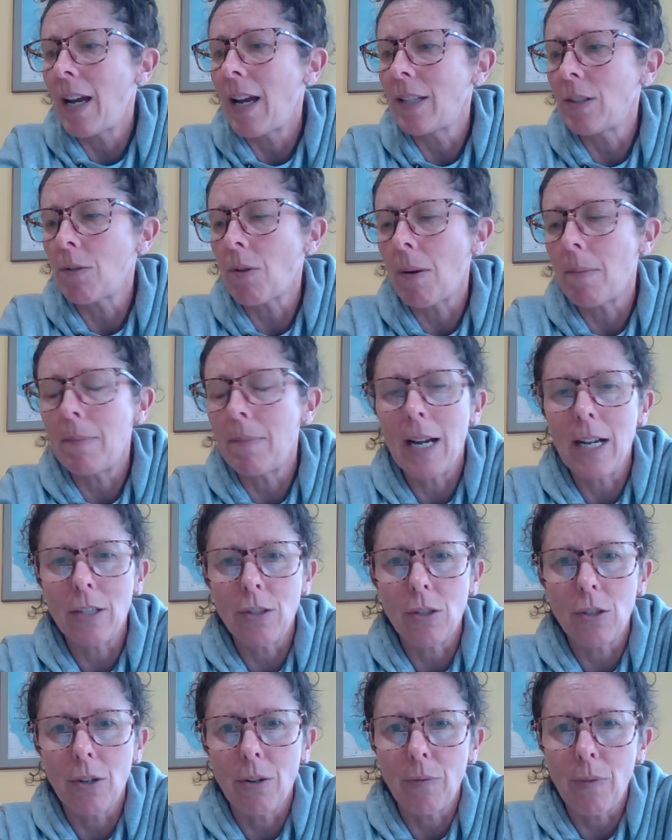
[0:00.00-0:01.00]
and so I'm not
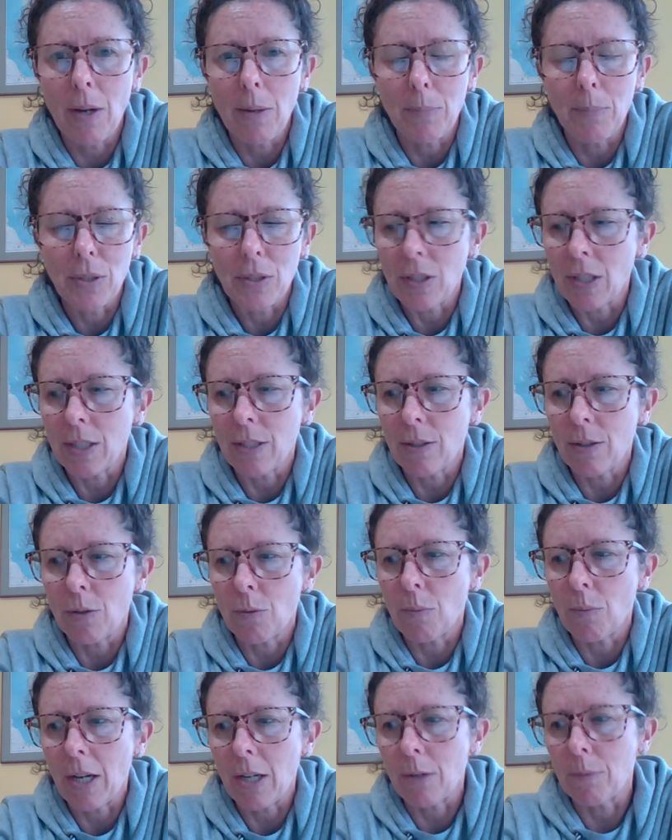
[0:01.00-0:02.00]
sure if April 6th is
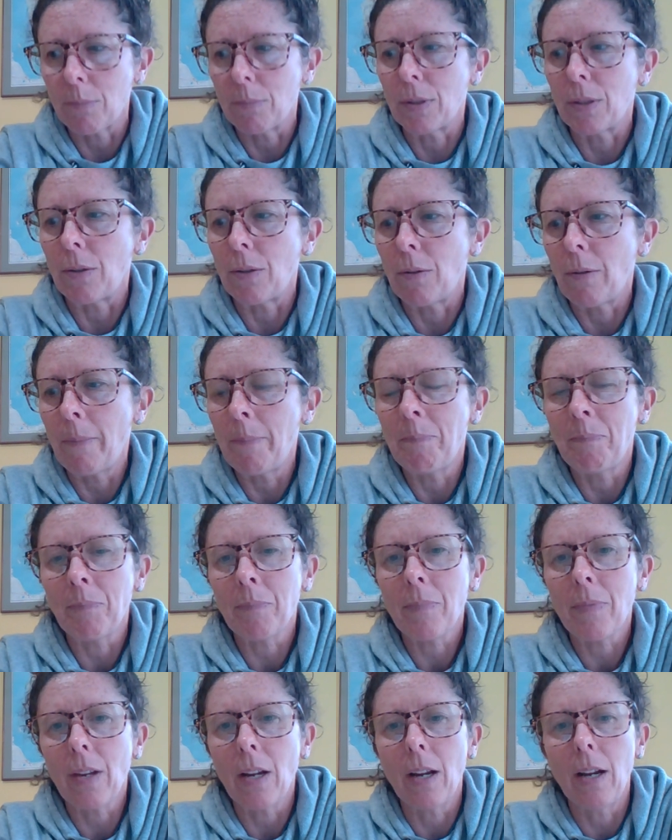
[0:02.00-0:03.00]
white or blue,
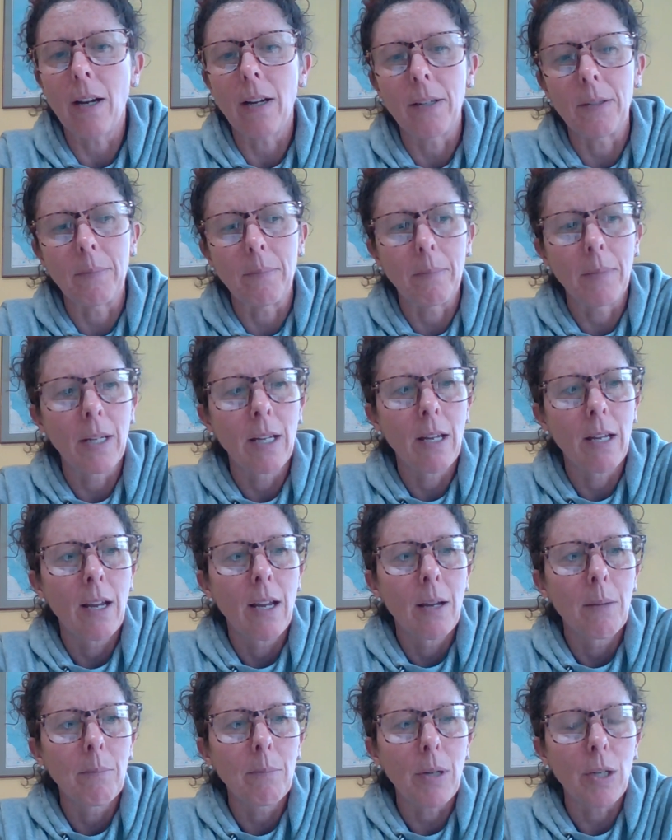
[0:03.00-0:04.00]

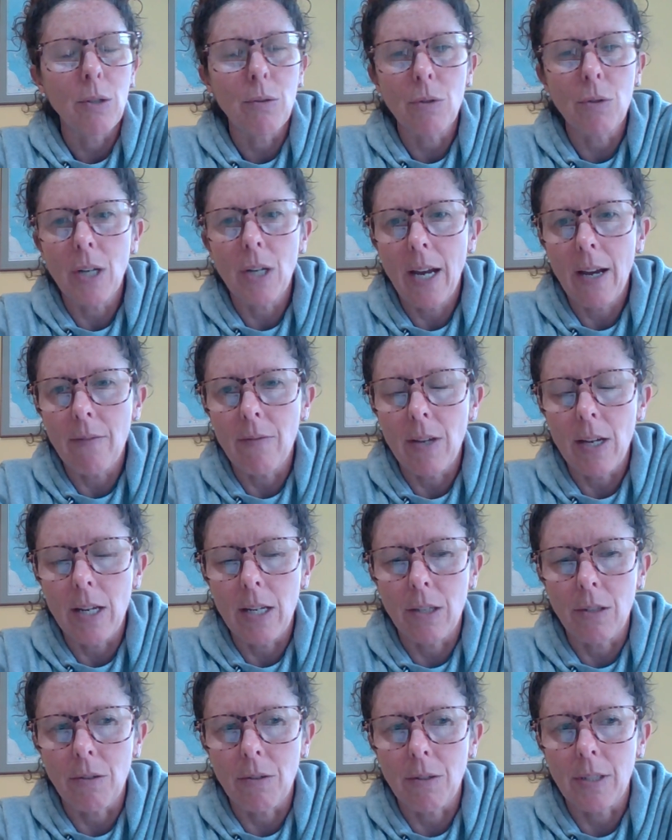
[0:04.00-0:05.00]
but you should have that
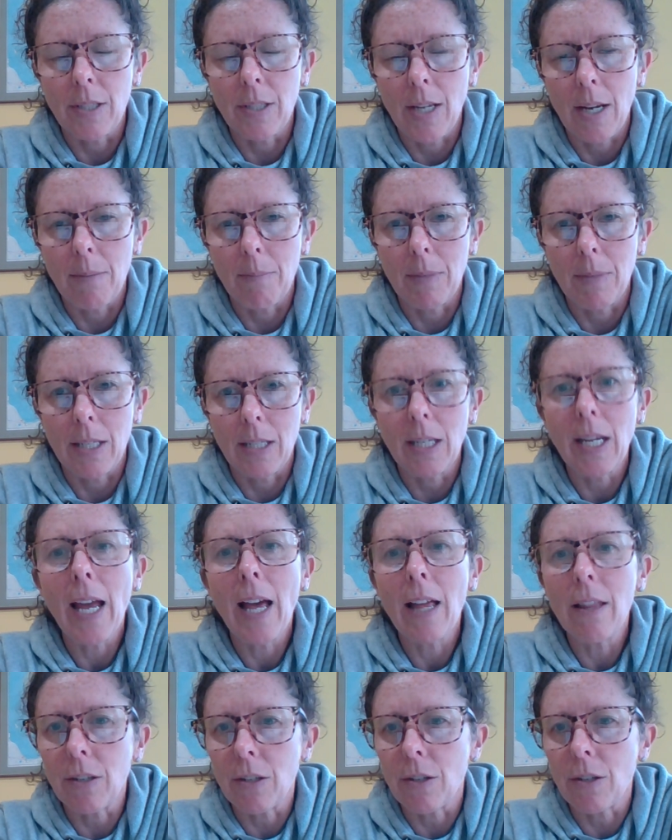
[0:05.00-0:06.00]
in your assignment
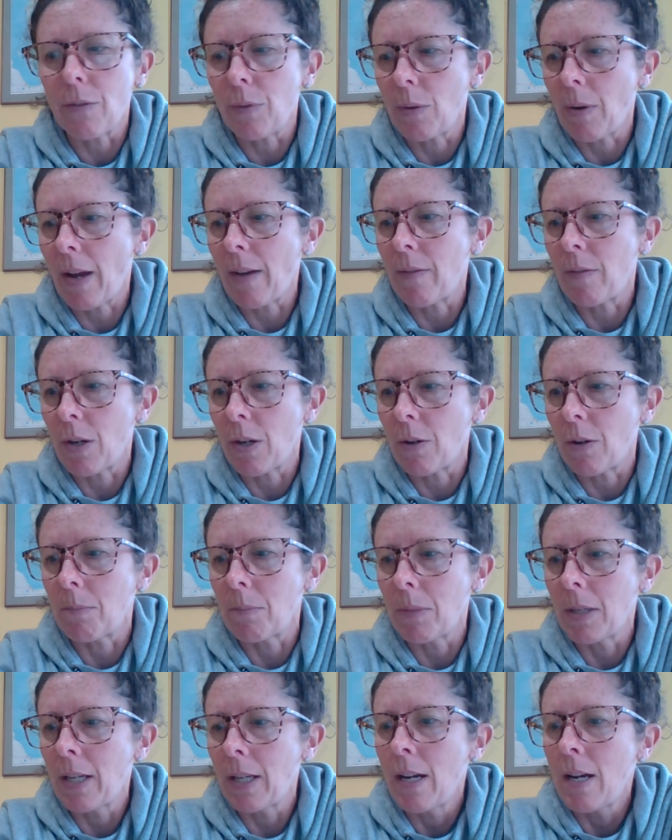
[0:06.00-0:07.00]
calendar if you have it
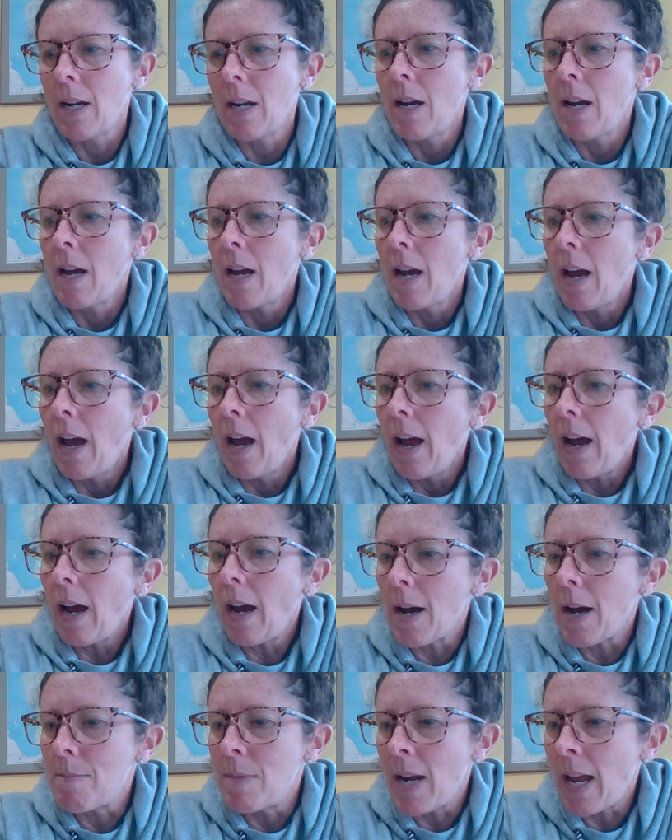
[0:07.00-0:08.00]
home.
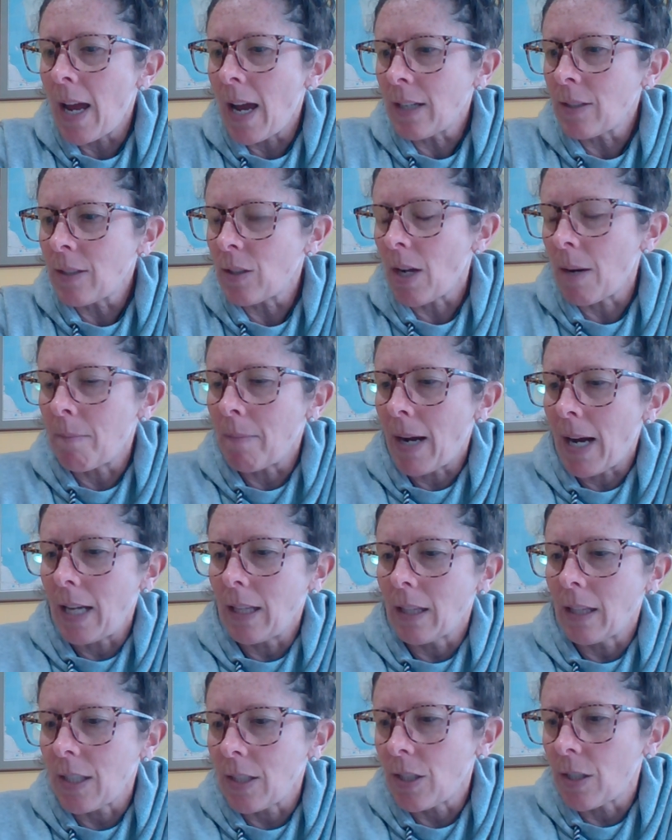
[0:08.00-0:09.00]
Next on my
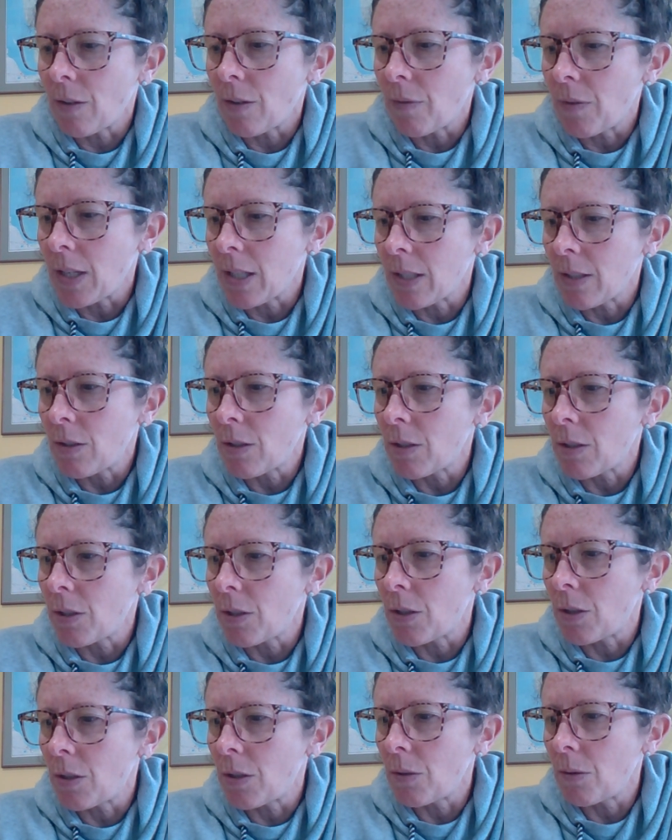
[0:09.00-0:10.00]
list of things
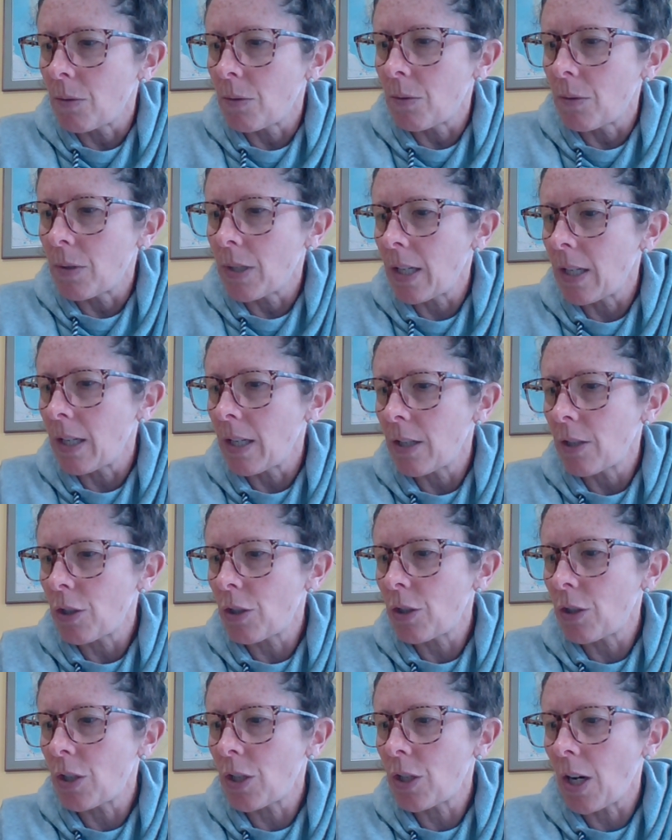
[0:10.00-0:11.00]
to
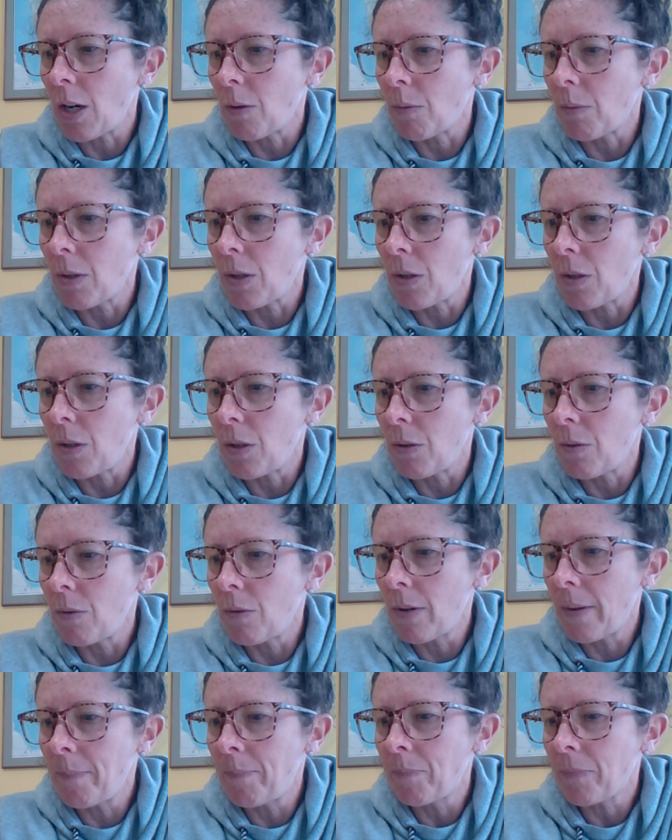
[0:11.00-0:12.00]
share with
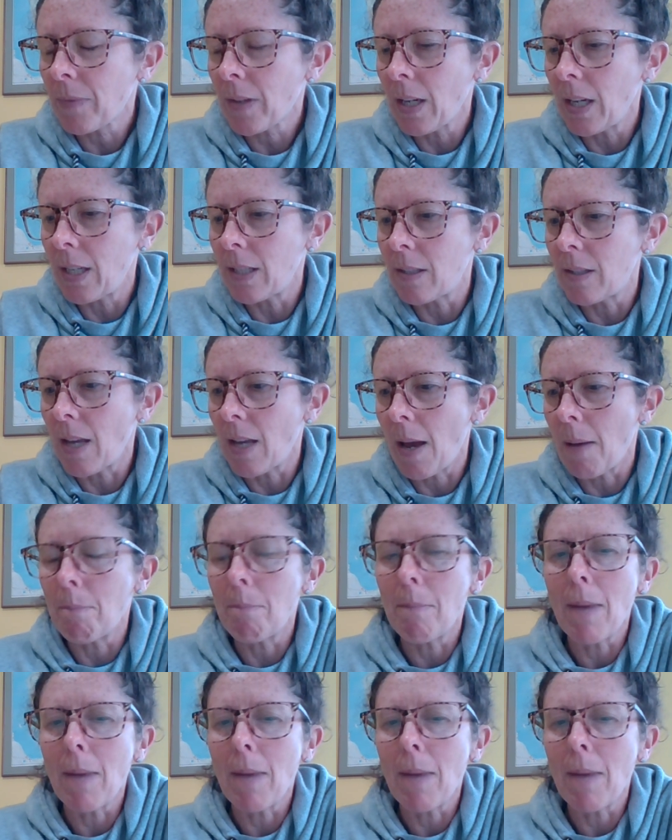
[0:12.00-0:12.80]
you is that